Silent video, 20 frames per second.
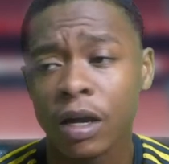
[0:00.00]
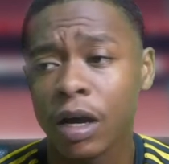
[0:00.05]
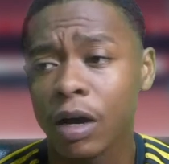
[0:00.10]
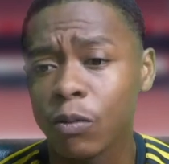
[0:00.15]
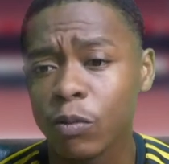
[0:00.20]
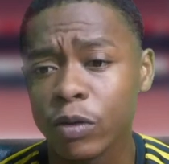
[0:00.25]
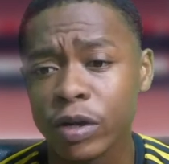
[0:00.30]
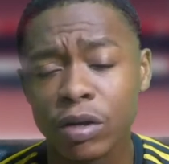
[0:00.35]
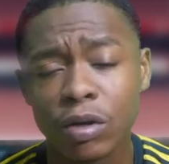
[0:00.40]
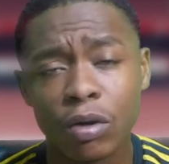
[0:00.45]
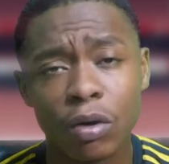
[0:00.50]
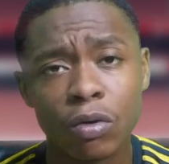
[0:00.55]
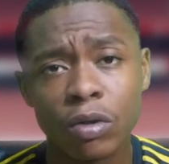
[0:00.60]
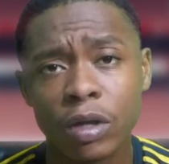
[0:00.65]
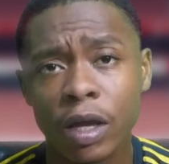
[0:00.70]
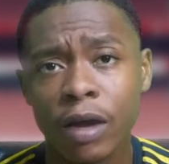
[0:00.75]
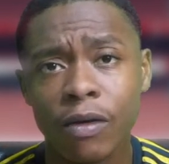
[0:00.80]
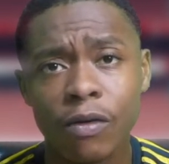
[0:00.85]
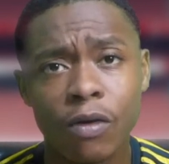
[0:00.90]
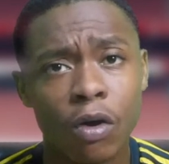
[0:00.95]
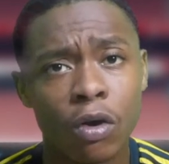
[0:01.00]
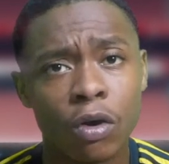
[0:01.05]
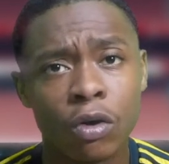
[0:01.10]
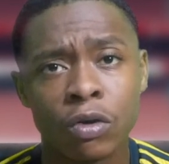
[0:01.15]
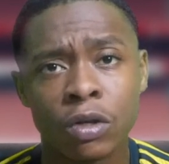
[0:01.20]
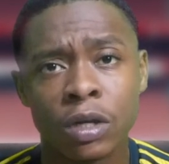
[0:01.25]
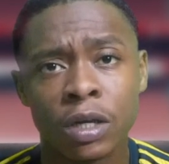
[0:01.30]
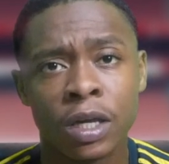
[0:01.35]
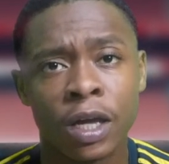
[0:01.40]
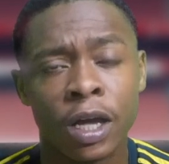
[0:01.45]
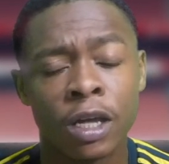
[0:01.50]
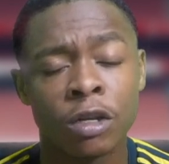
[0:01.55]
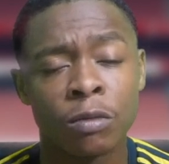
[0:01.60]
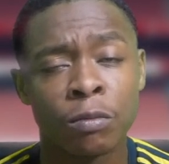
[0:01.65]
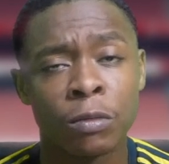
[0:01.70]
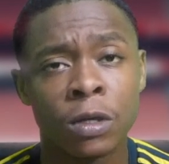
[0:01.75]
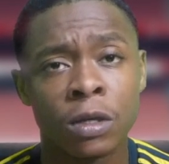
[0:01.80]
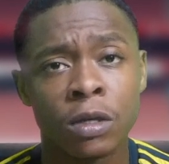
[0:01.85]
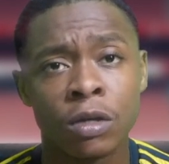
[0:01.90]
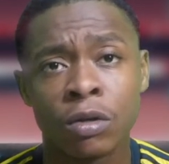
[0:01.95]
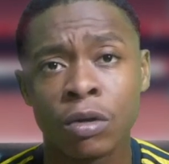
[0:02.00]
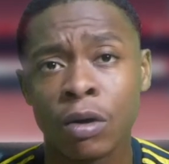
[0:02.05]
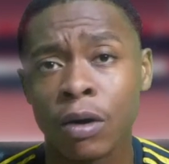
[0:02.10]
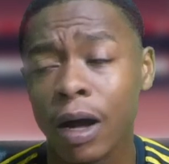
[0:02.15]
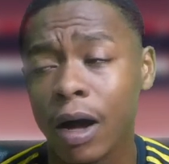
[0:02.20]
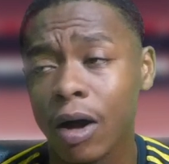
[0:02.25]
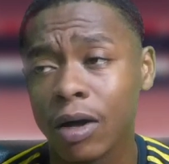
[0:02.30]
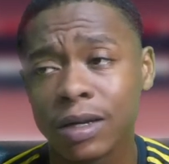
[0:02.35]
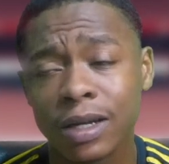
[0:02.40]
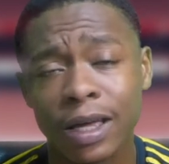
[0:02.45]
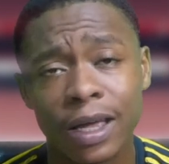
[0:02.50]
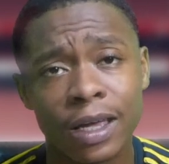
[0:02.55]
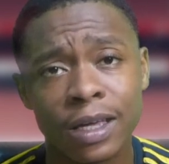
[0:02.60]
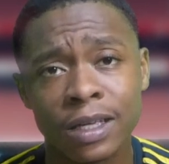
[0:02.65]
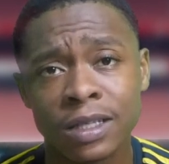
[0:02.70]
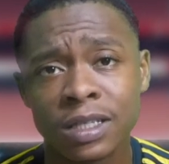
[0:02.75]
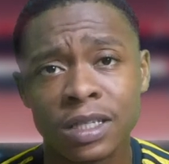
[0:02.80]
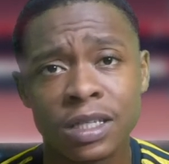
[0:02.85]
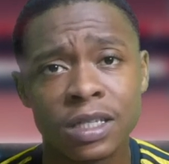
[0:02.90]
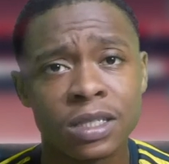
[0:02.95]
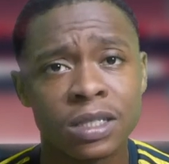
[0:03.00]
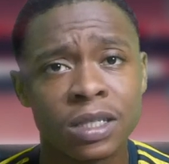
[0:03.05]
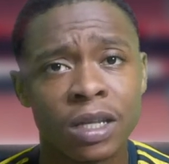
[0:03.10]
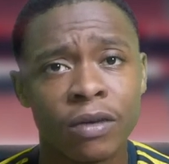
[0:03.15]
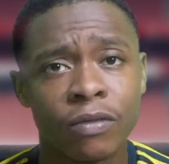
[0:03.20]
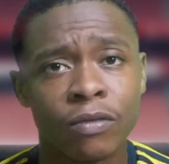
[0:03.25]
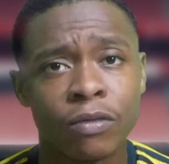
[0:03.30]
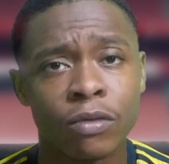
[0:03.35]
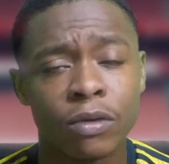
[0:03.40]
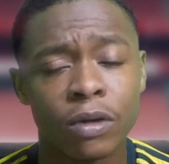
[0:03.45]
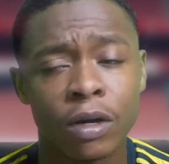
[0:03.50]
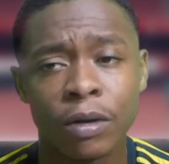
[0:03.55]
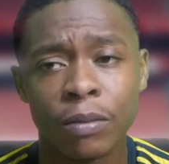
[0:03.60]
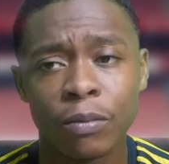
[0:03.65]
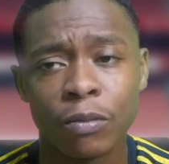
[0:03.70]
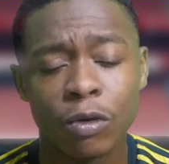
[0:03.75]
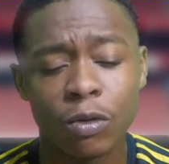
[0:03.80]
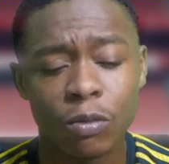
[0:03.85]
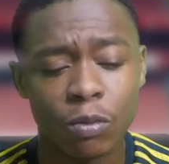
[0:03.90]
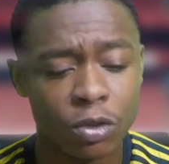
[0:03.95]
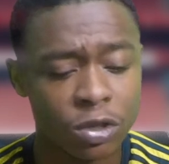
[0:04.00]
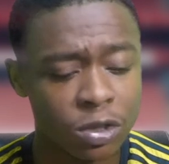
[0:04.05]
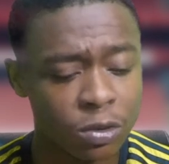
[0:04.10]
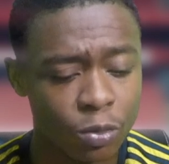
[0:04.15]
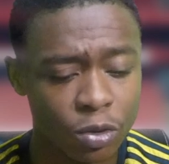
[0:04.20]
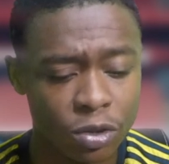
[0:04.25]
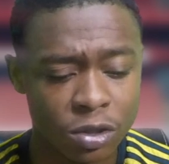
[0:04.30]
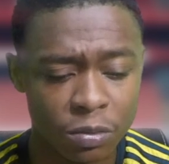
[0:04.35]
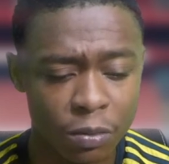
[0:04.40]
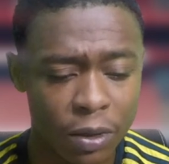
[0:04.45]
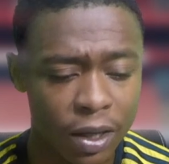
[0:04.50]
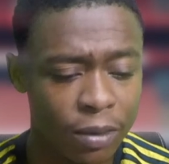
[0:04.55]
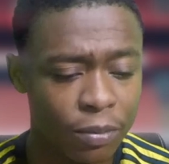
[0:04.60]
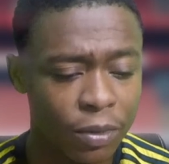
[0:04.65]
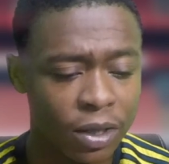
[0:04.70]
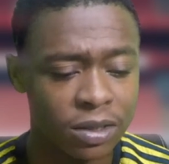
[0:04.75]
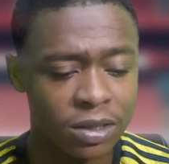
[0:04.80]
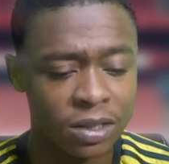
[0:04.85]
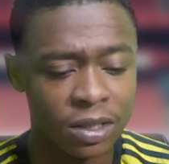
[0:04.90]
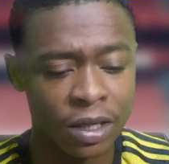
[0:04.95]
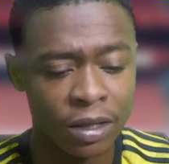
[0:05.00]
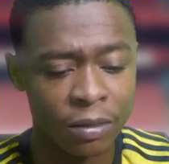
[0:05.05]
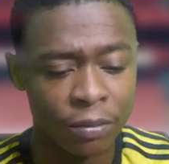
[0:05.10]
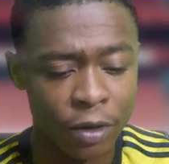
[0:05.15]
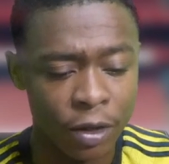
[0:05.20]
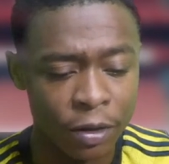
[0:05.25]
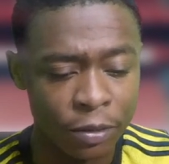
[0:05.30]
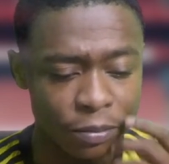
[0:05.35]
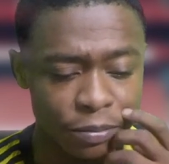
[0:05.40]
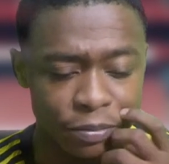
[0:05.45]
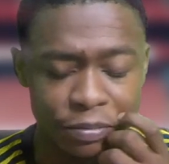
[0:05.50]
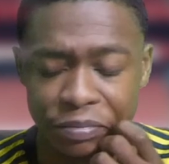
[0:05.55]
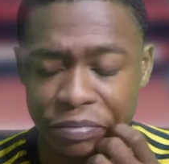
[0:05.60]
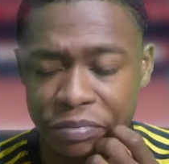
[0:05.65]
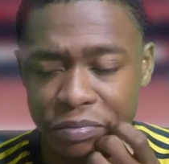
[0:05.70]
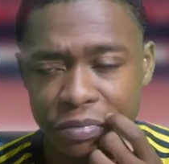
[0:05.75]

And we know they've got a good academy. You know, at under-18s level, what's my man's name?